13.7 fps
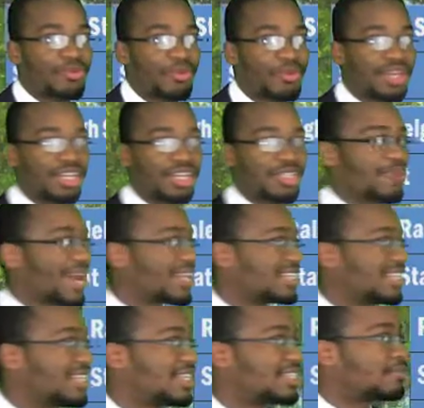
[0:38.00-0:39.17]
we can expect
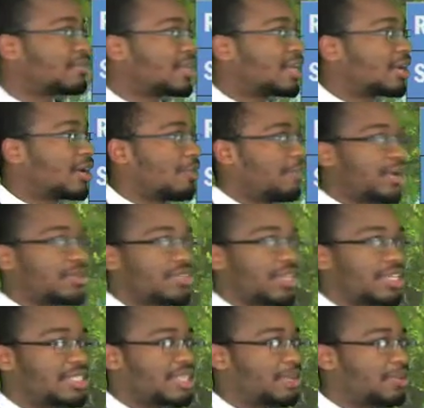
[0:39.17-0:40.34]
is, compared to
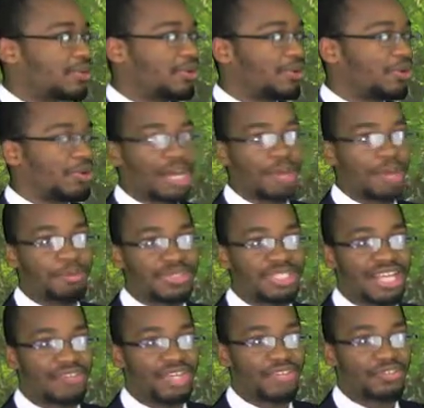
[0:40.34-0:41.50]
the typical upper
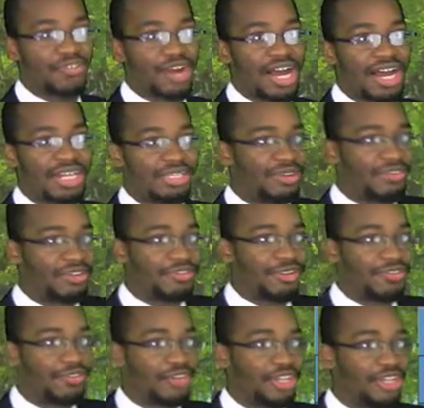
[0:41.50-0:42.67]
70s for highs and mid
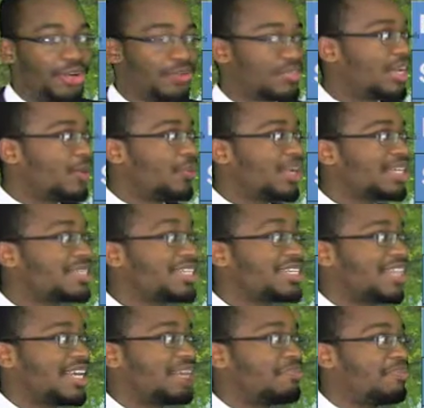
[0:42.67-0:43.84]
50s for lows, we can
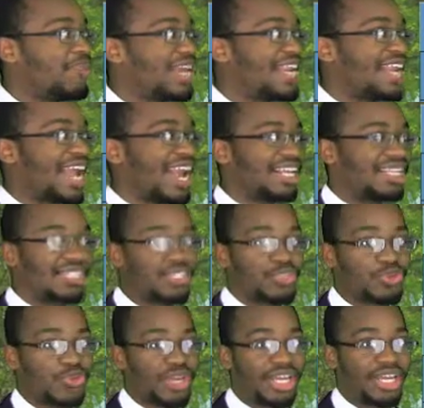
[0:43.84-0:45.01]
see mid 80s
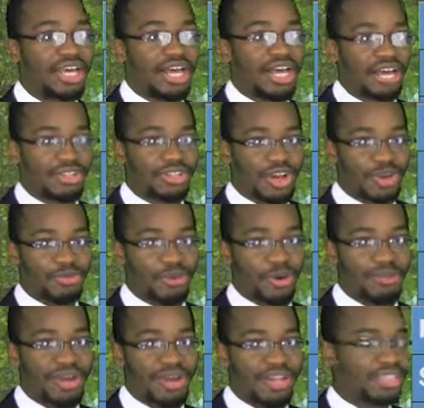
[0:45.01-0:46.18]
this week. I'll talk more
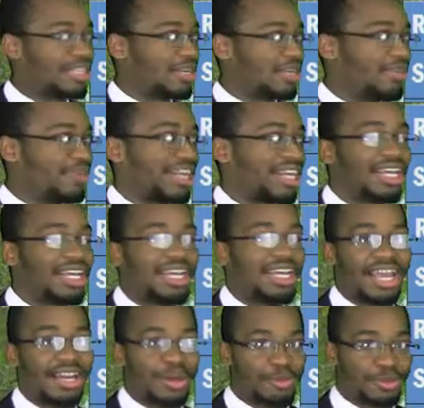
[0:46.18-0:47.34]
about this in a bit,
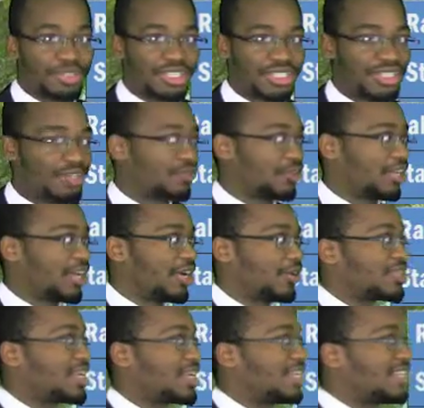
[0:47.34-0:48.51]
and upper 60s for
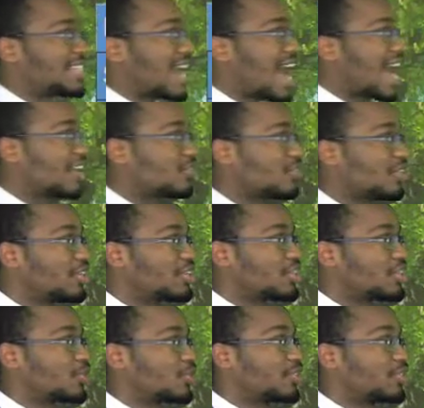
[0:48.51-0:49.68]
lows. This actually looks
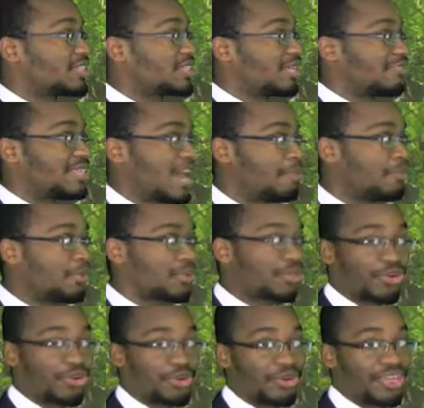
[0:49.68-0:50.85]
closer to September
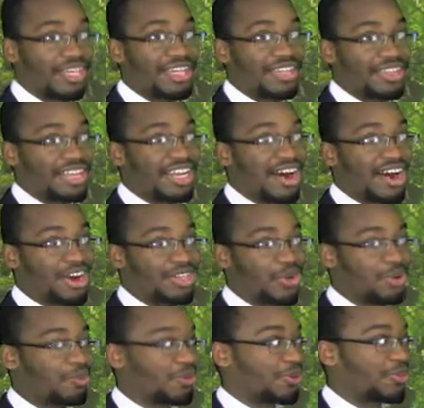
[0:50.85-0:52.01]
3rd than
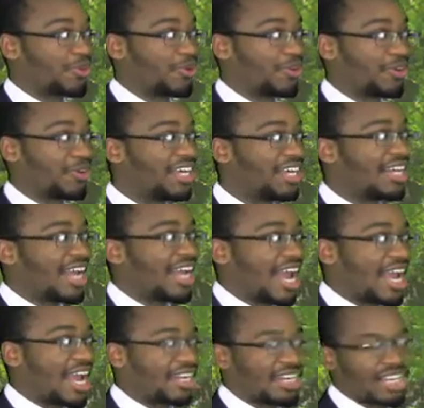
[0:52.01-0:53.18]
October 3rd,
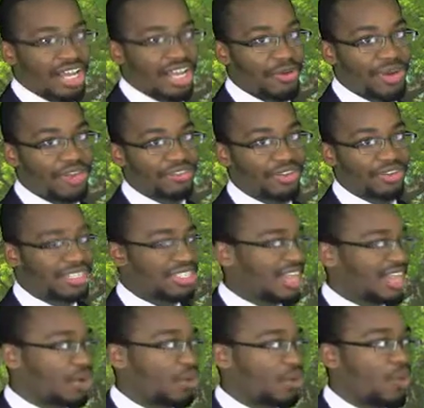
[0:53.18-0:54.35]
and however, it's
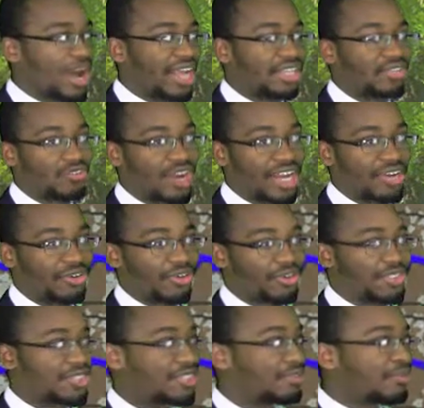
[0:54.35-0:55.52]
not quite
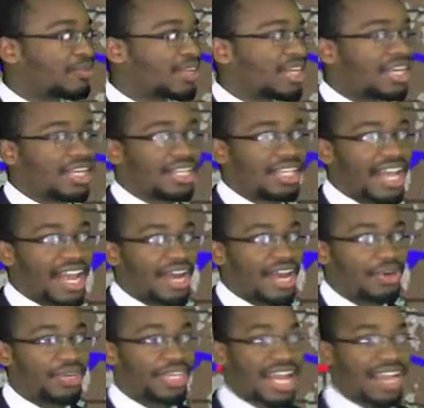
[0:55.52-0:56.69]
records. Now,
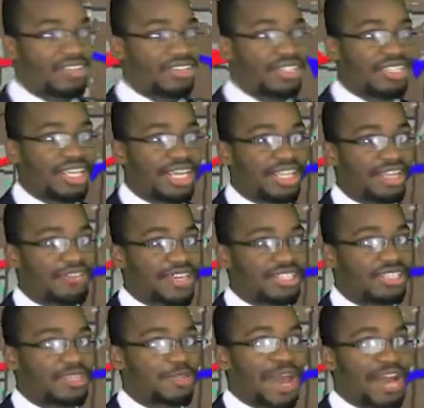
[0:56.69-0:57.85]
we can actually see the effects
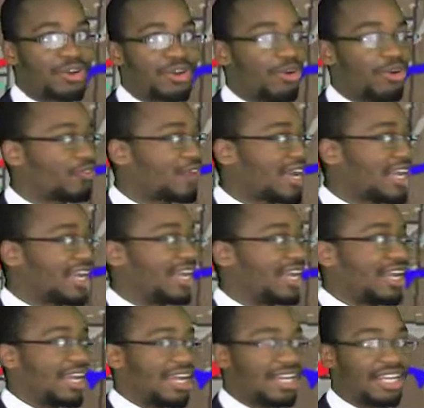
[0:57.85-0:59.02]
of this pattern already
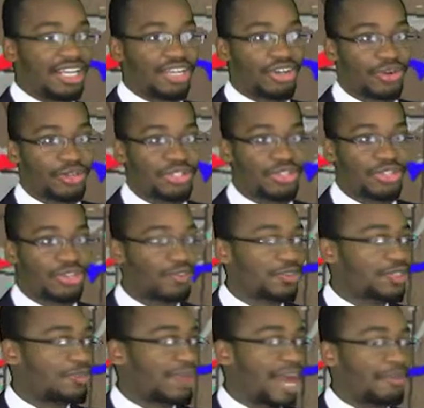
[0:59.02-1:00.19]
in the current
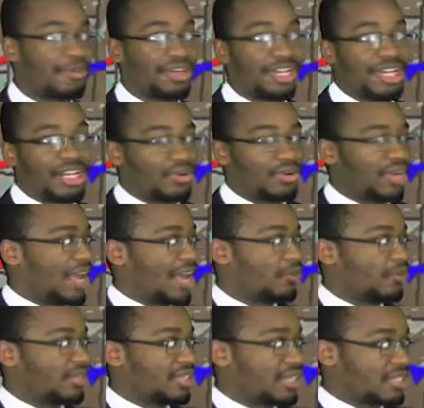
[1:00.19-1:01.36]
surface map, and
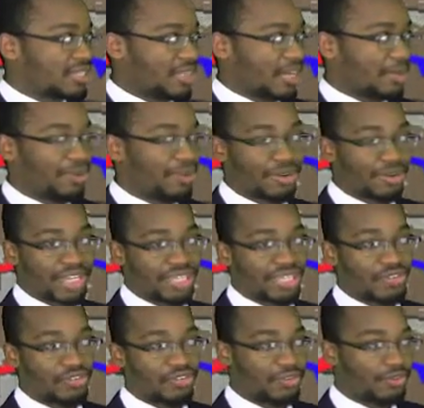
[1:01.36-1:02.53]
it's going to appear like
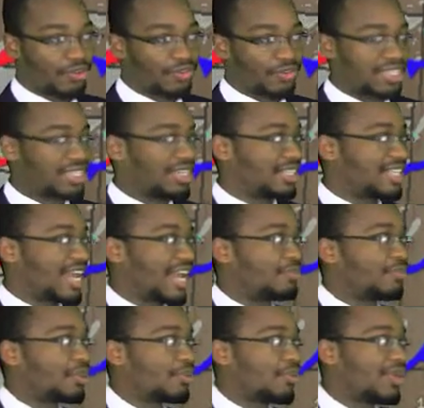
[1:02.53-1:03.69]
this for the rest of the day.
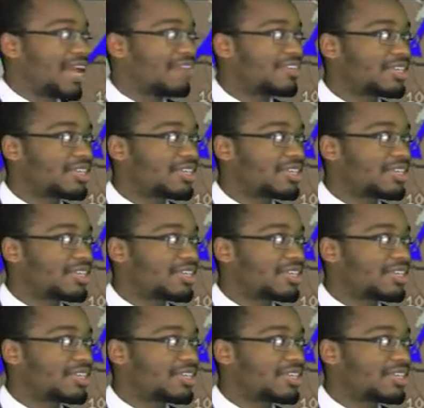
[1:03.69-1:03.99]
But we have this